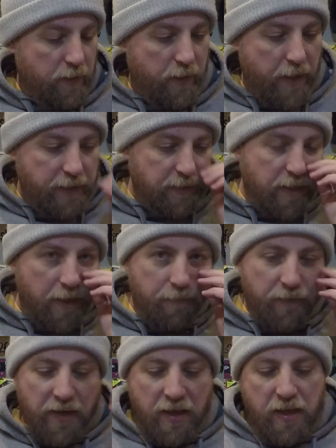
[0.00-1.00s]
Next
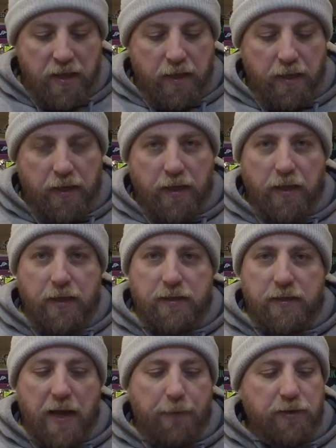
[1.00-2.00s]
up is a
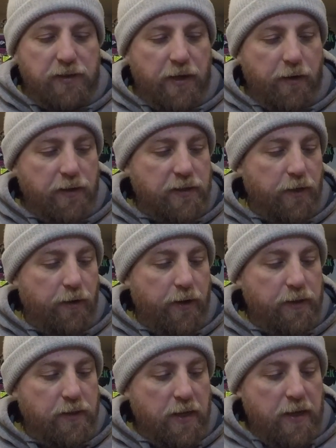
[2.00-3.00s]
Dobyns Sierra
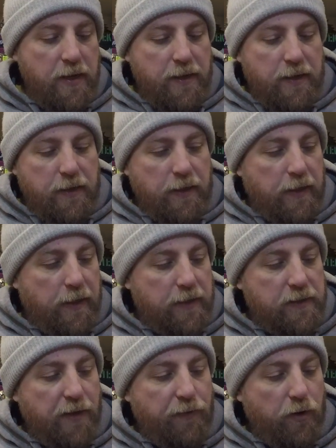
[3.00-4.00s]
Series
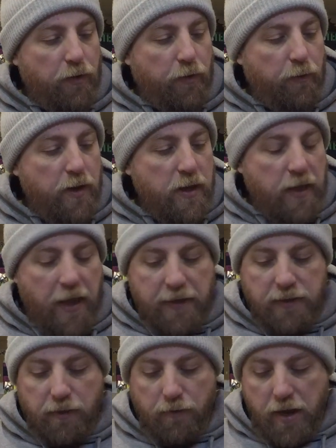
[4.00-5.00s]
703
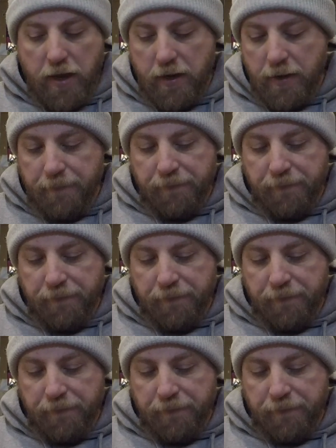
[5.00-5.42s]
casting rod.